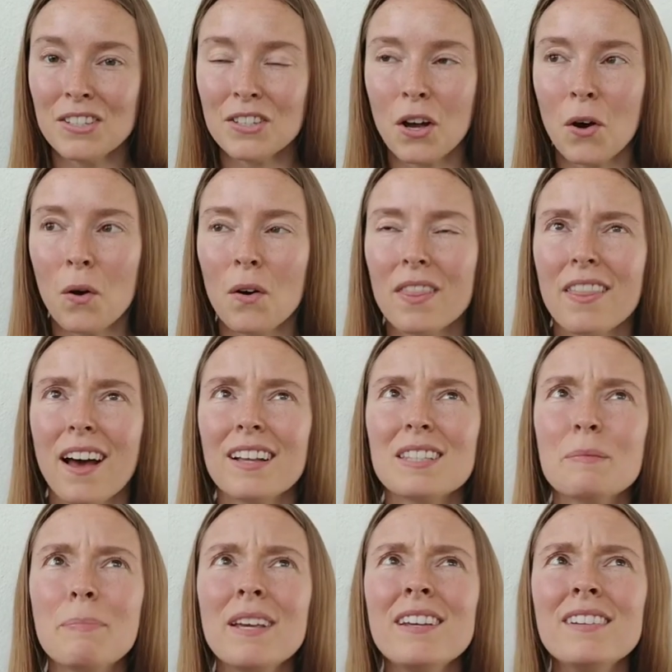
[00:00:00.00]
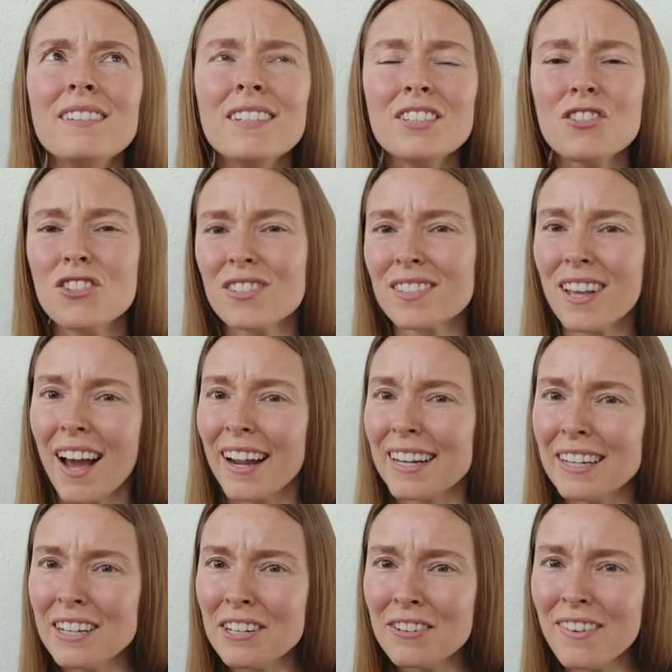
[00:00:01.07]
So that's been just
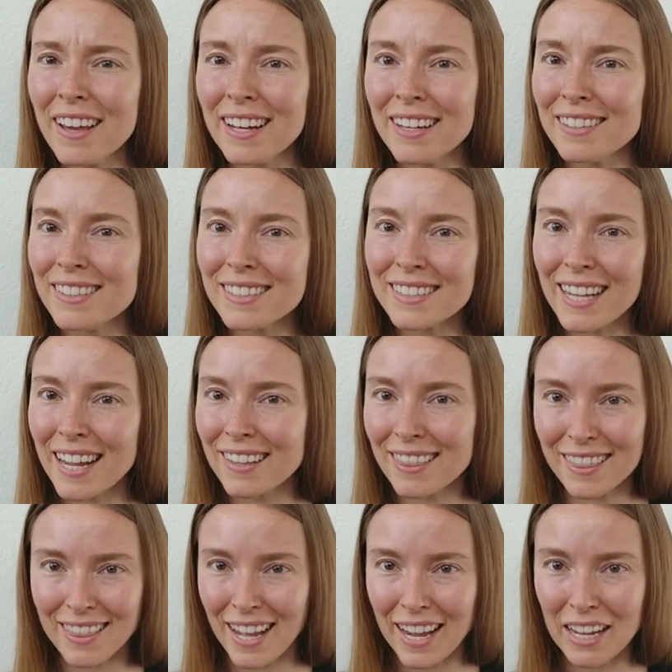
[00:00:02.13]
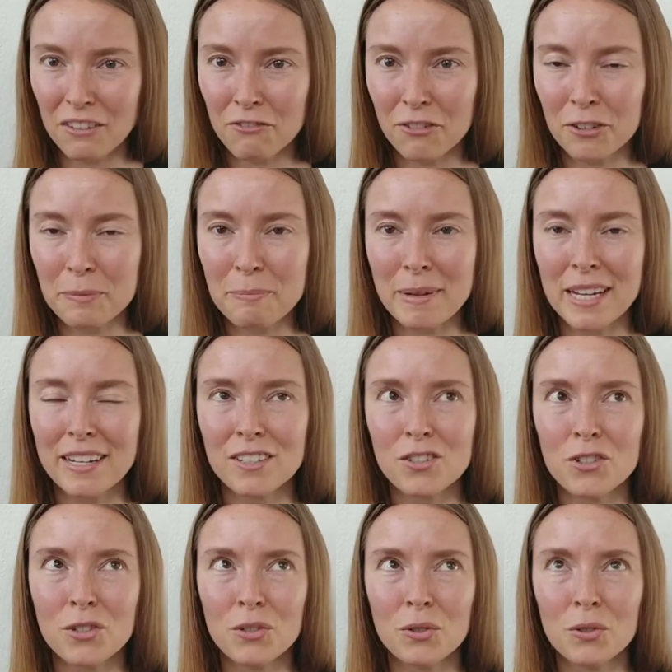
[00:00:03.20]
kind of an insane thing for me
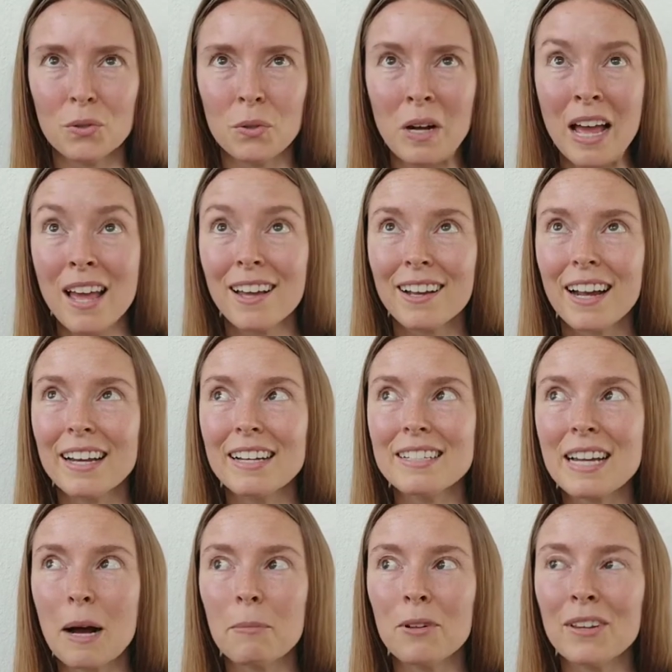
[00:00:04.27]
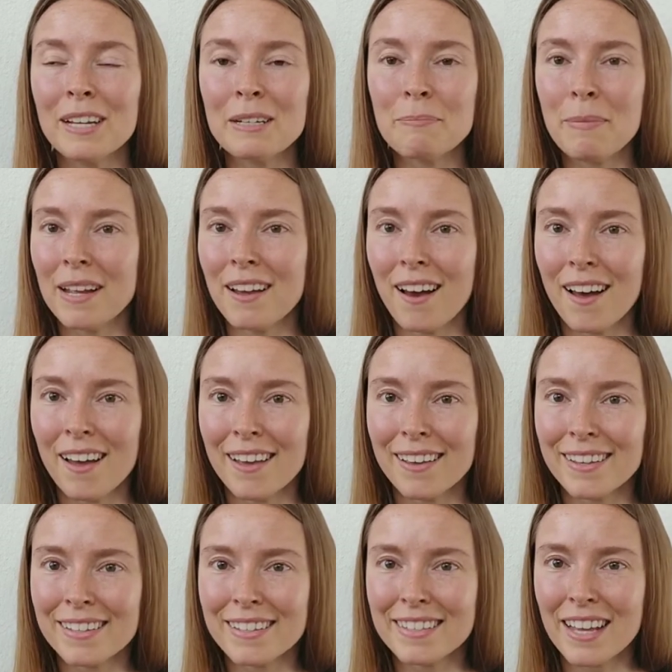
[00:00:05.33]
to kind of dabble in
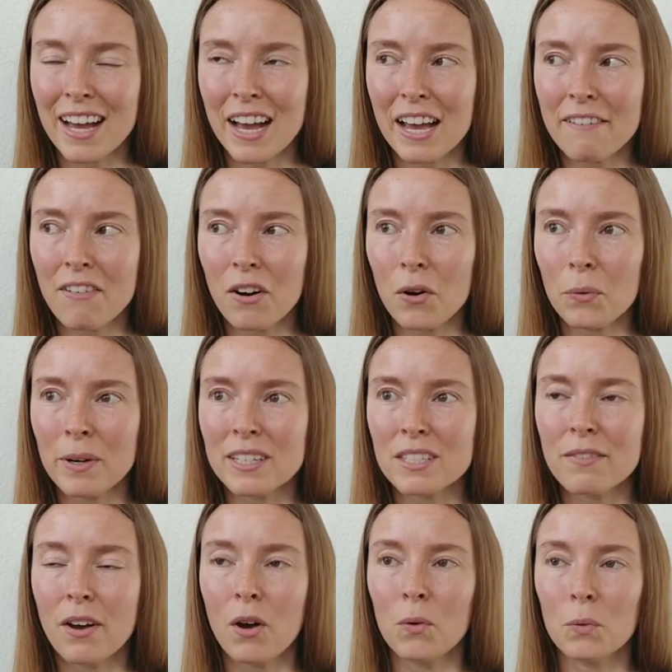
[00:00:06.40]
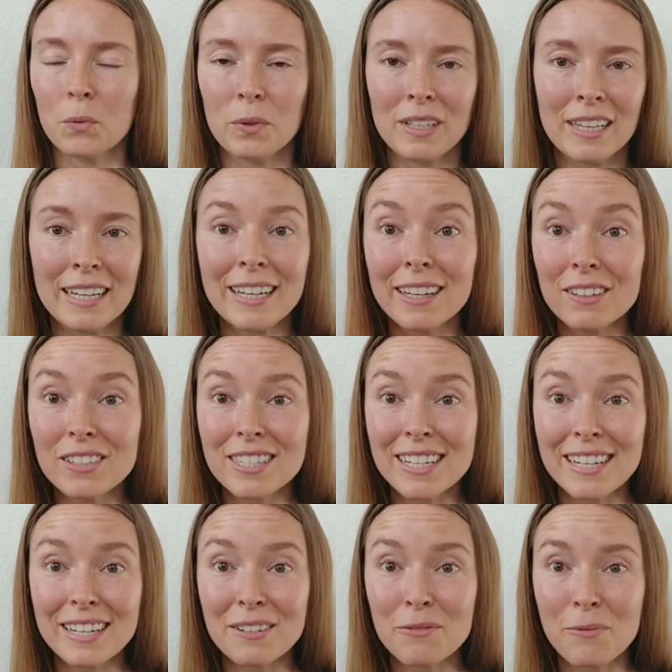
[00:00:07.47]
because I've always felt really
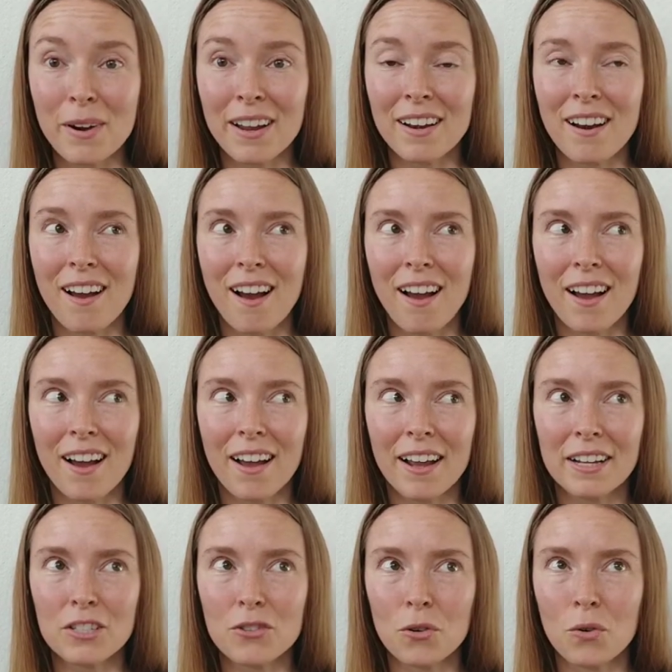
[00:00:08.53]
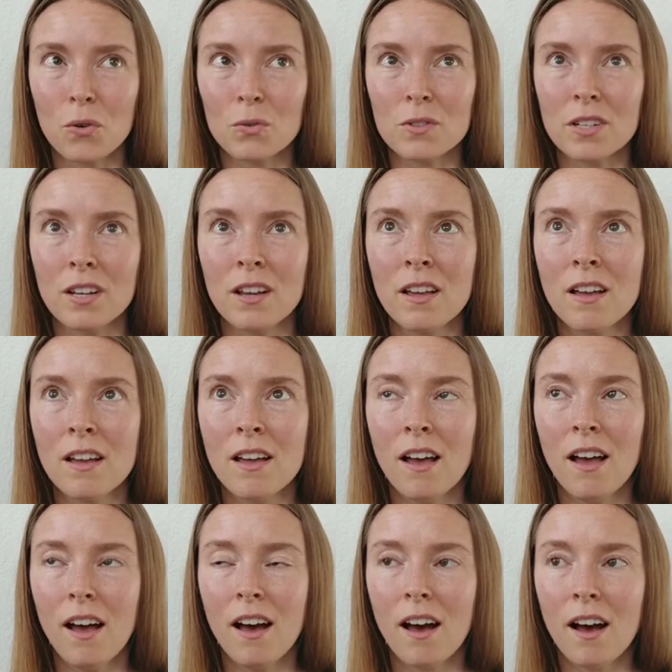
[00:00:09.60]
guilty when I don't
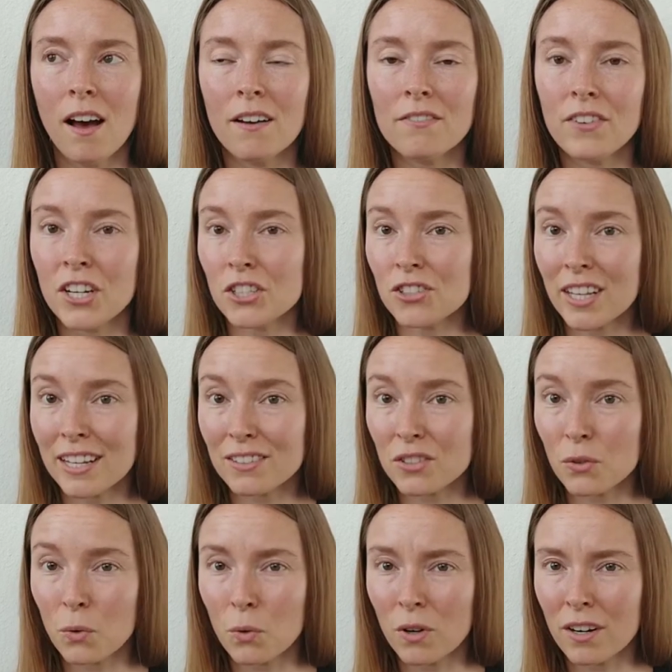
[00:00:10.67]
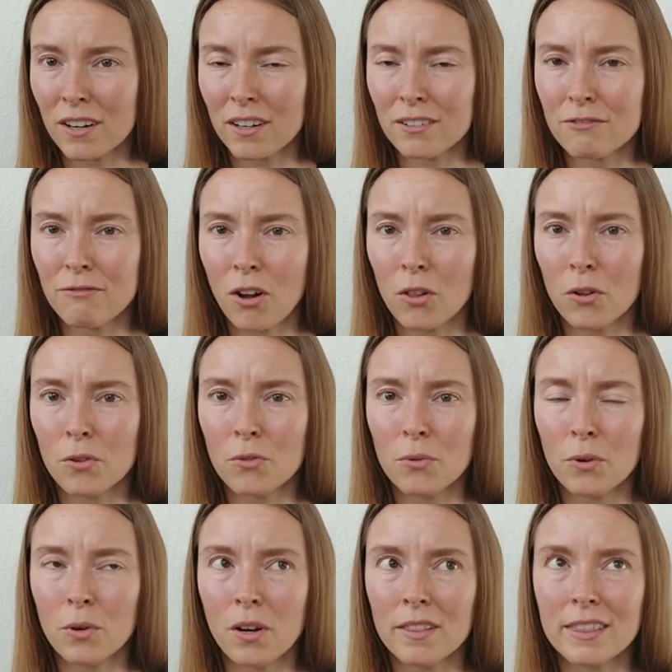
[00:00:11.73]
uh, finish things or follow
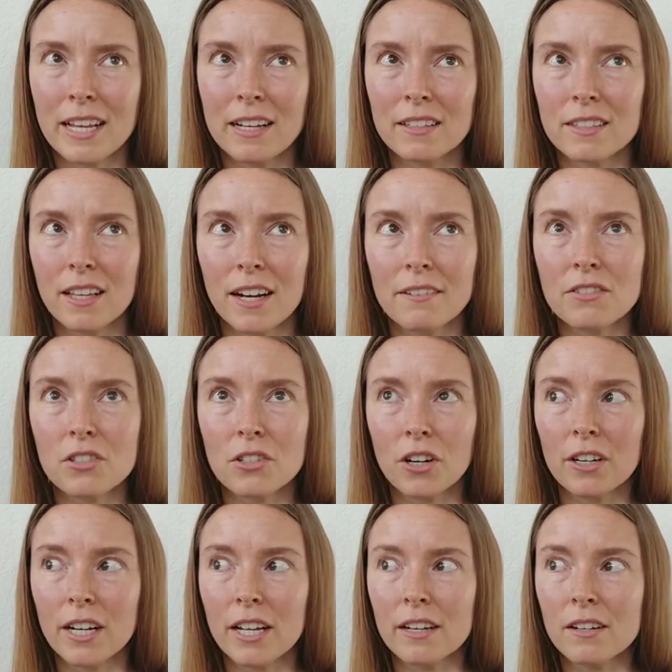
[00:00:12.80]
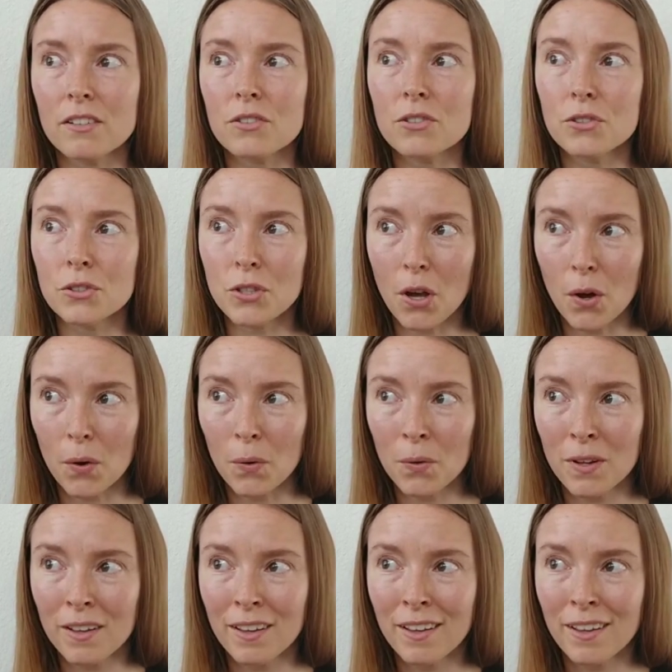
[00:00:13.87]
through on things that I've started. So